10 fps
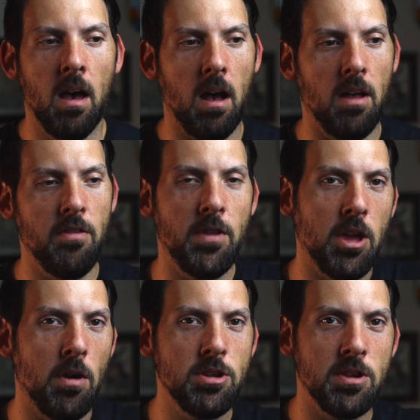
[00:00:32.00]
The video
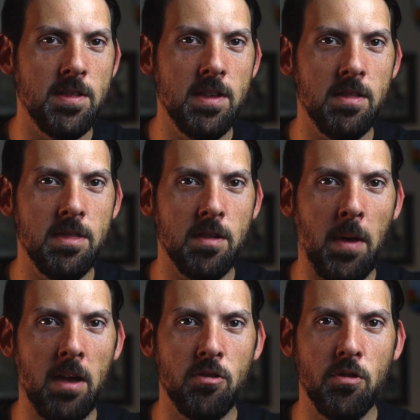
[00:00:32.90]
I just did this
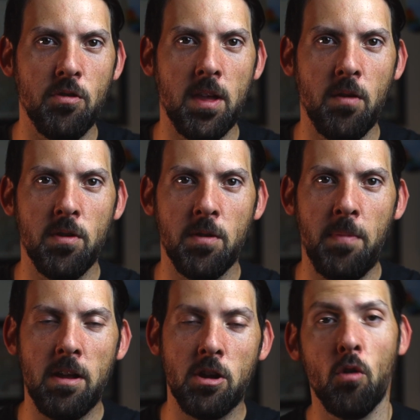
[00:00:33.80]
past Tuesday was about
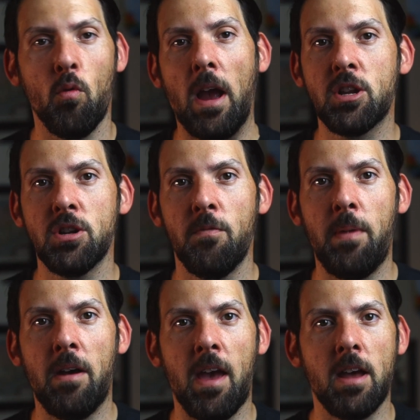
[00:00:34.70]
a correction
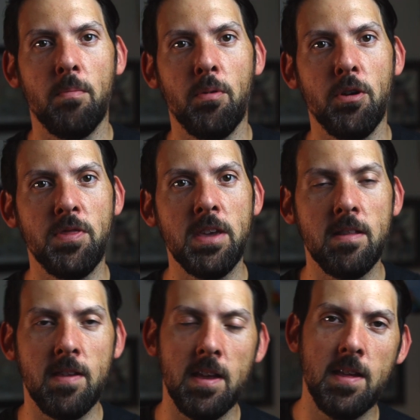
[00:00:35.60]
about how to put the
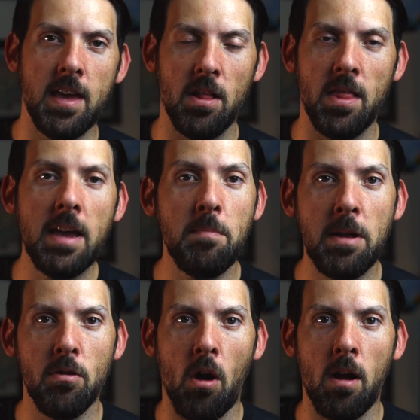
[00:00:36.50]
TTL light
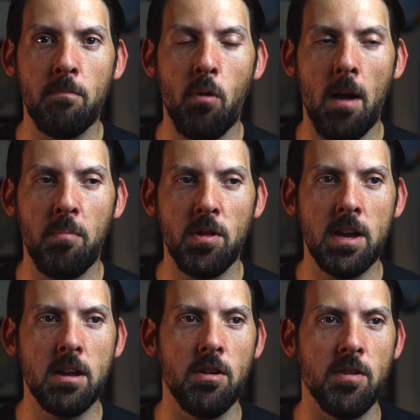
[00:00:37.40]
meter on properly,
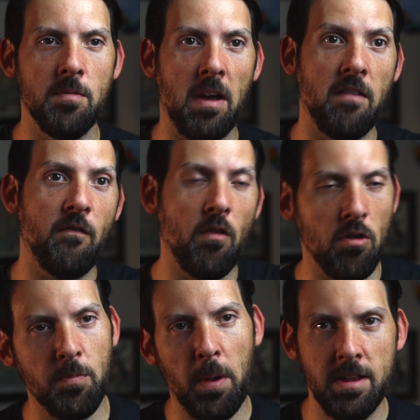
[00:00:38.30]
because in my
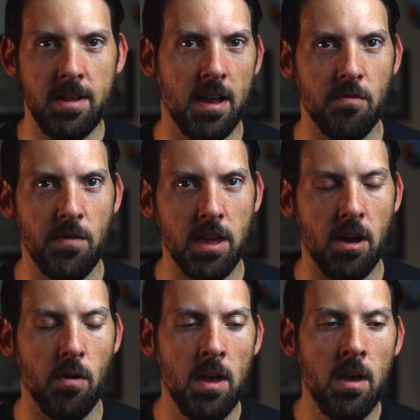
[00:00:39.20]
first Pentax video,
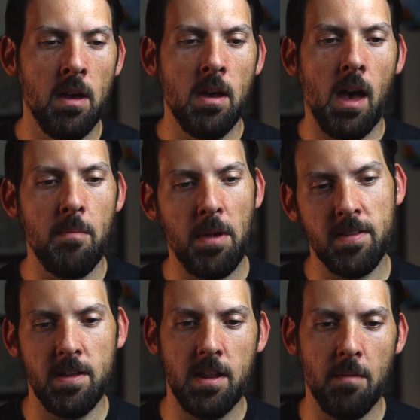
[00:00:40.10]
I messed
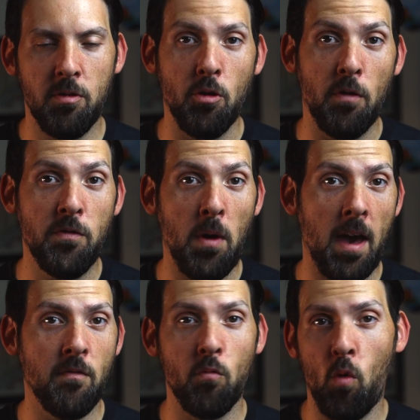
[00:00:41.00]
it up. So if you
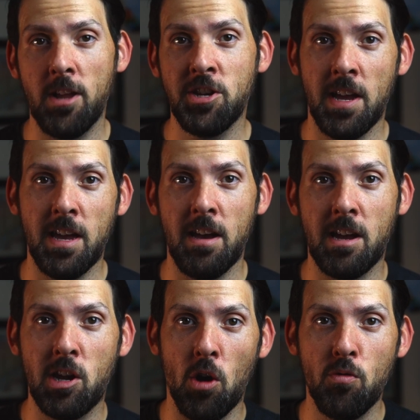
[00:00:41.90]
haven't watched that yet,
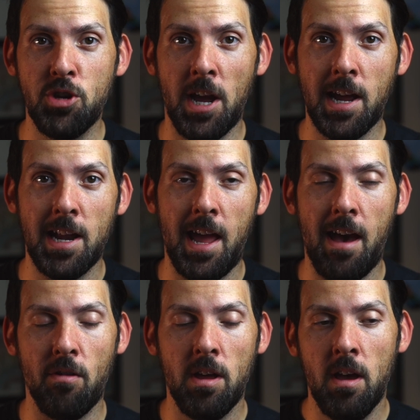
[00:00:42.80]
go check it
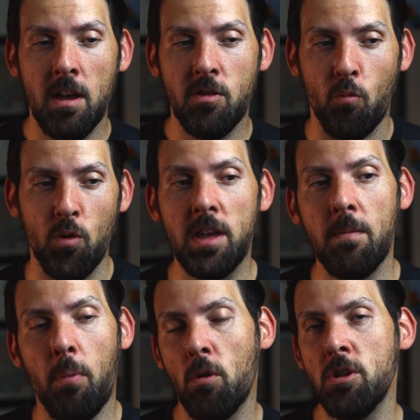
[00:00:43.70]
out. It's really
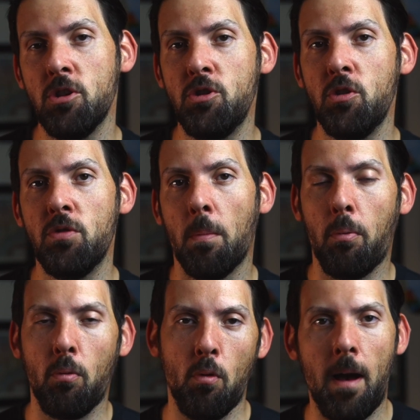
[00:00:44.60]
important to do the
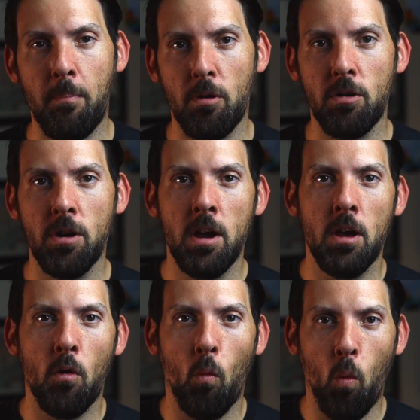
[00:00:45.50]
proper
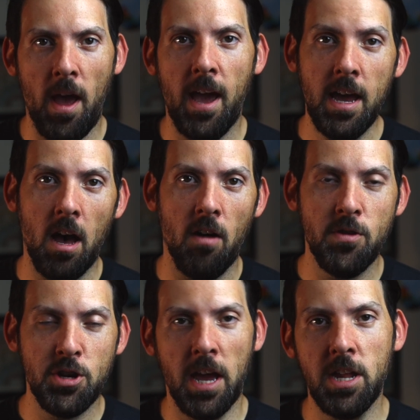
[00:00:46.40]
way of
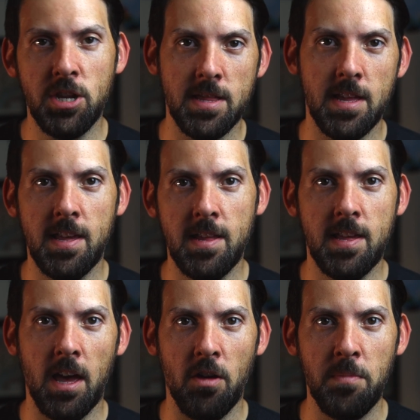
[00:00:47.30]
changing the
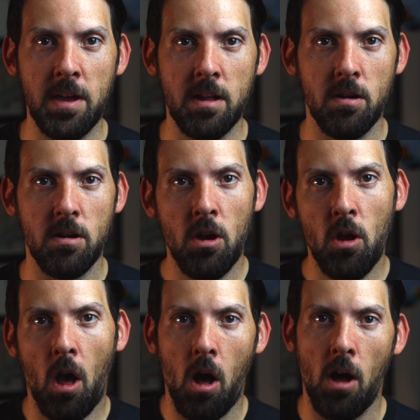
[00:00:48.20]
TTL meter
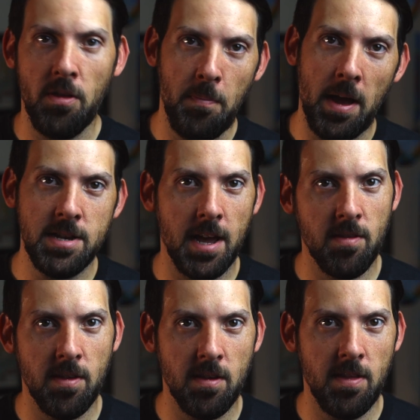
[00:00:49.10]
on the Pentax
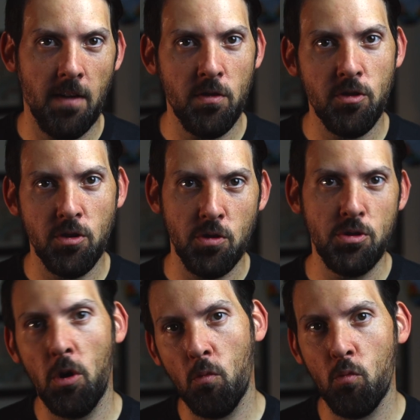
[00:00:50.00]
6.7 so you
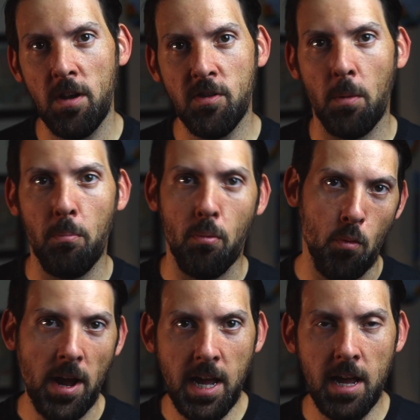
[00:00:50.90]
don't risk
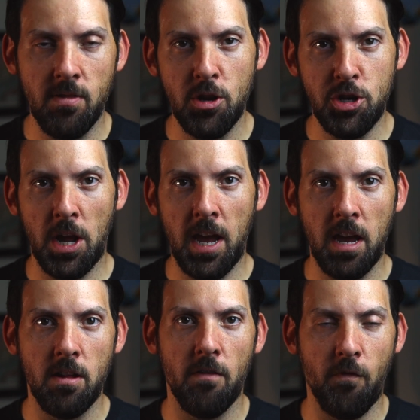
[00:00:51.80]
breaking the
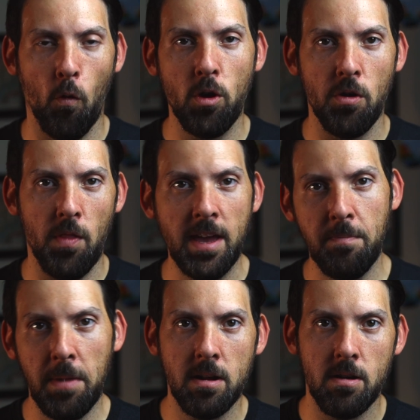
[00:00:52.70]
chain for your light
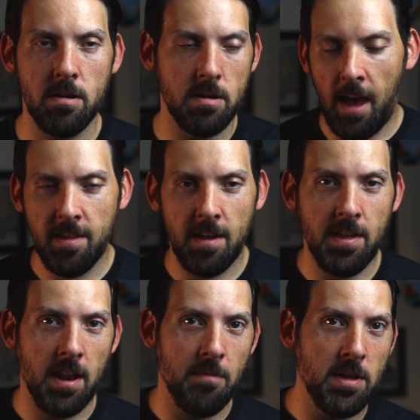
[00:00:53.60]
meter. As I said,
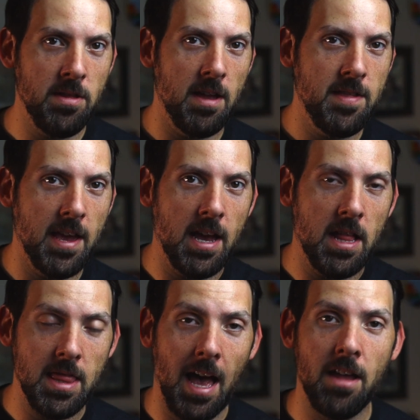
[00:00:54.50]
I've been taking a
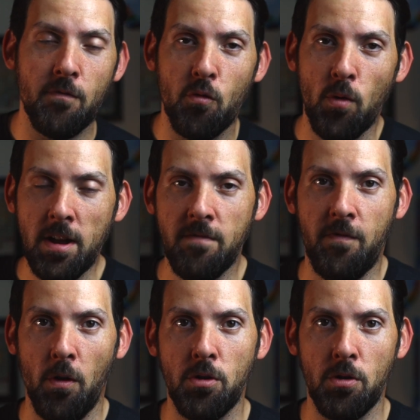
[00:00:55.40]
lot of great
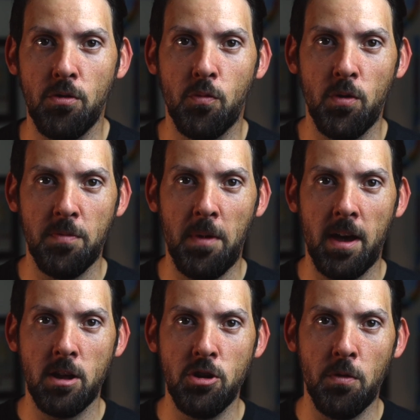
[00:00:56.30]
photos with my
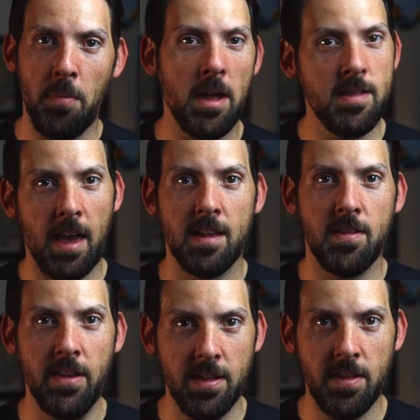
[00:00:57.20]
new Pentax
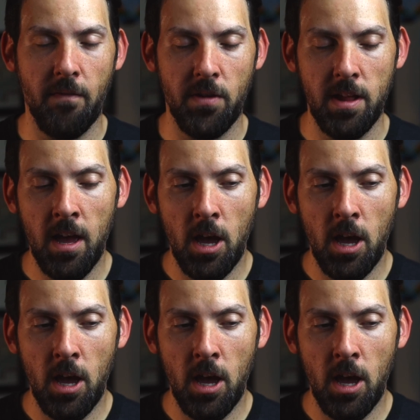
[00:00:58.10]
6.7.